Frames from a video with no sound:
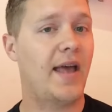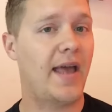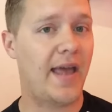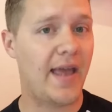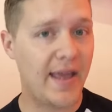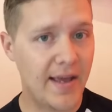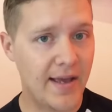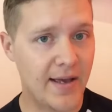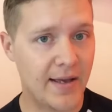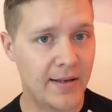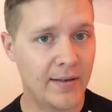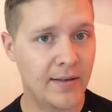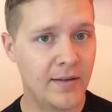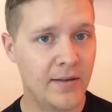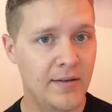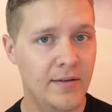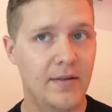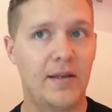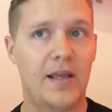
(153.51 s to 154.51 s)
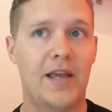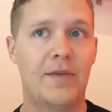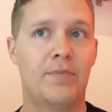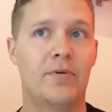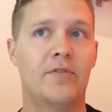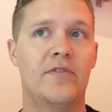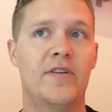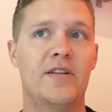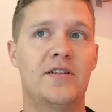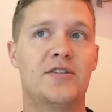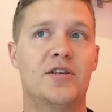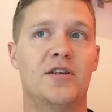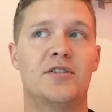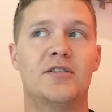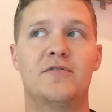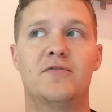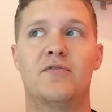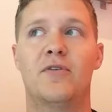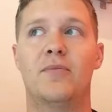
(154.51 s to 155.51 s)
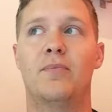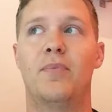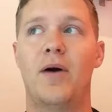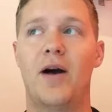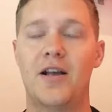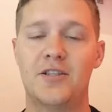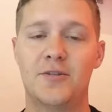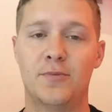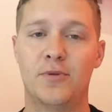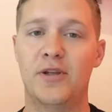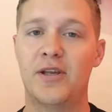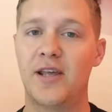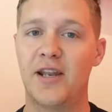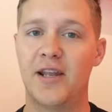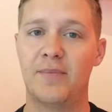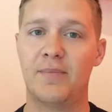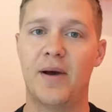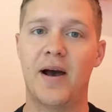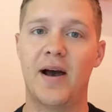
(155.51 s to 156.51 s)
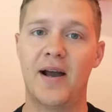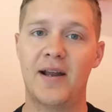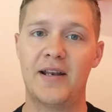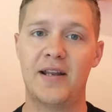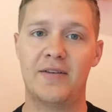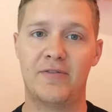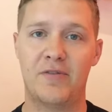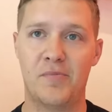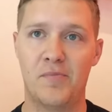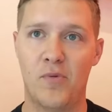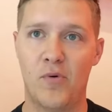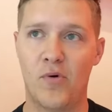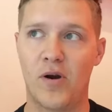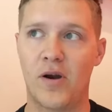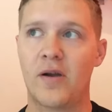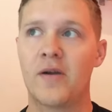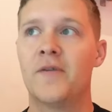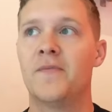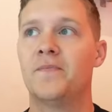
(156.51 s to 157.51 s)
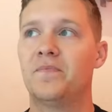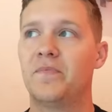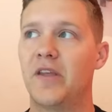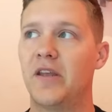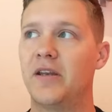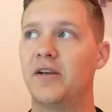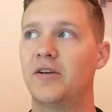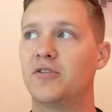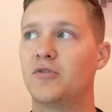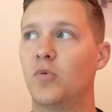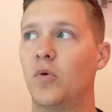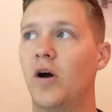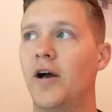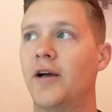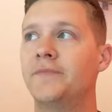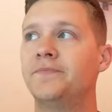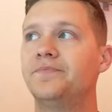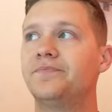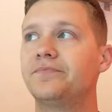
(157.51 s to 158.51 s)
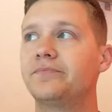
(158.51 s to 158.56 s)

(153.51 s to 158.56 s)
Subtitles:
and it prevents us from possibly getting behind even more. And here's why.